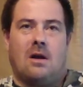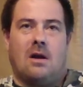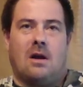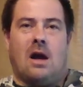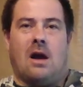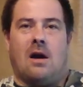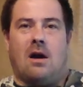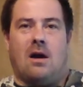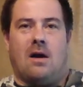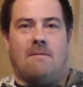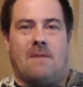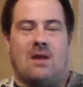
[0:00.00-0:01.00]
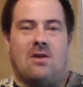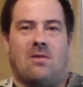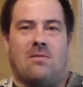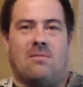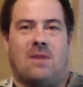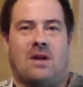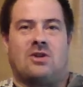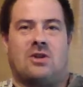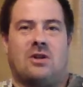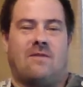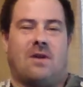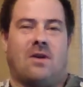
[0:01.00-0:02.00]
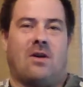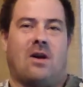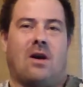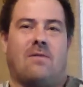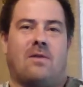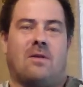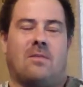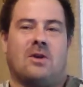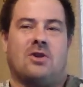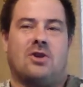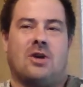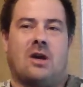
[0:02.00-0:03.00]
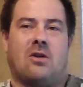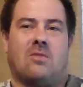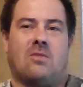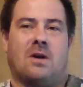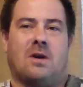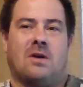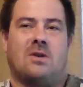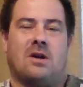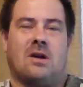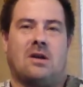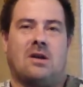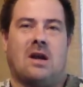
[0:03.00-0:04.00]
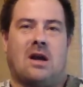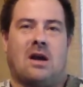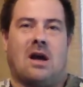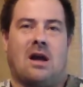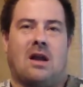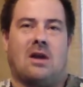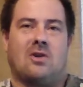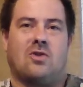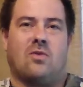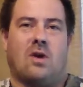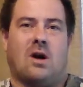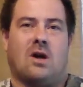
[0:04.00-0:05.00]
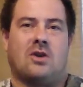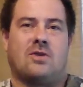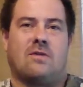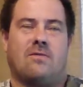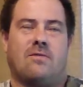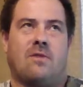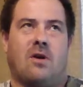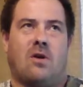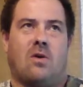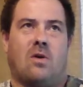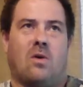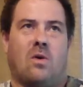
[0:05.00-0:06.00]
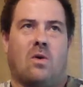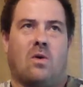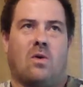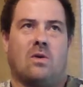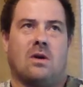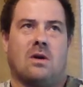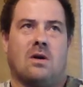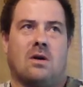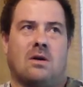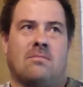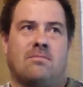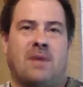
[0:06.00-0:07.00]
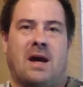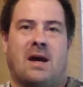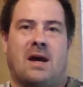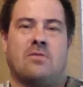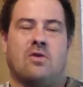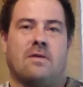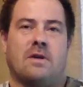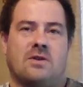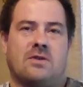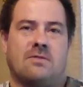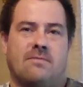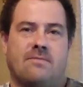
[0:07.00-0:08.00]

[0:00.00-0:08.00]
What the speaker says: Yeah, I don't mention it very often on my channel, but yeah, I like to watch old bad movies.